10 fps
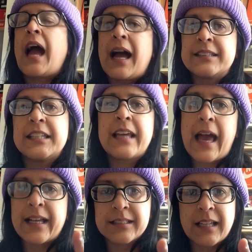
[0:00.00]
And
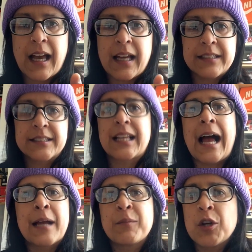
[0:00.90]
yes, guys,
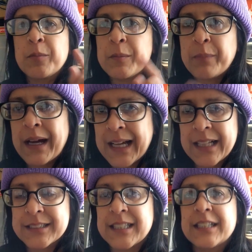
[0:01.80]
I'm going to be back
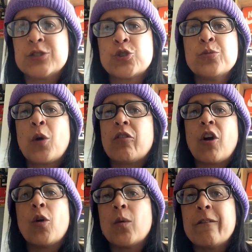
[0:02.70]
at it
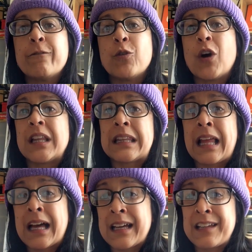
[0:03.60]
tomorrow for a
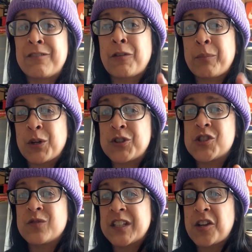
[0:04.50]
live
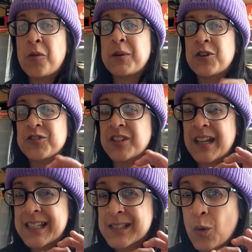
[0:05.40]
purchase video, because there
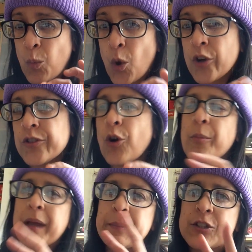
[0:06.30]
is 1 or
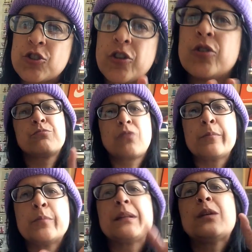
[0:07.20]
maybe 2,
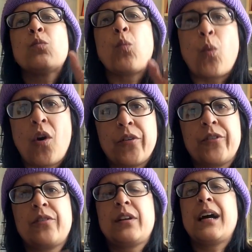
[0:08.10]
probably 1
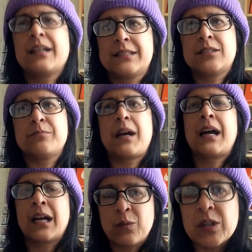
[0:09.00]
item
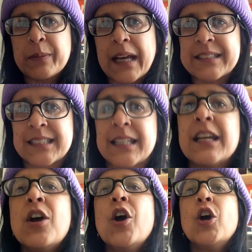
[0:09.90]
I will be getting.
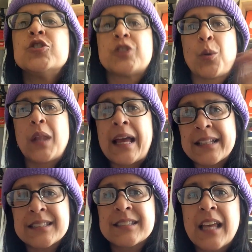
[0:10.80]
So
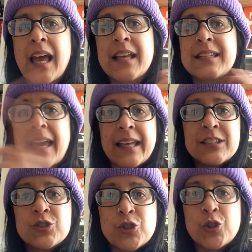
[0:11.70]
let's get
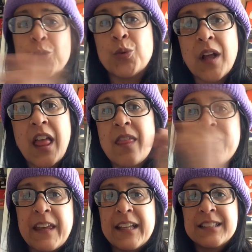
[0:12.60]
into
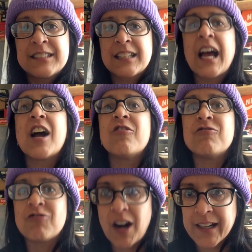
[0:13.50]
this
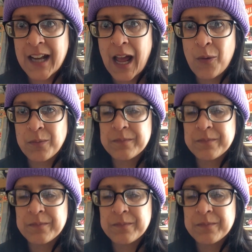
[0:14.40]
right now.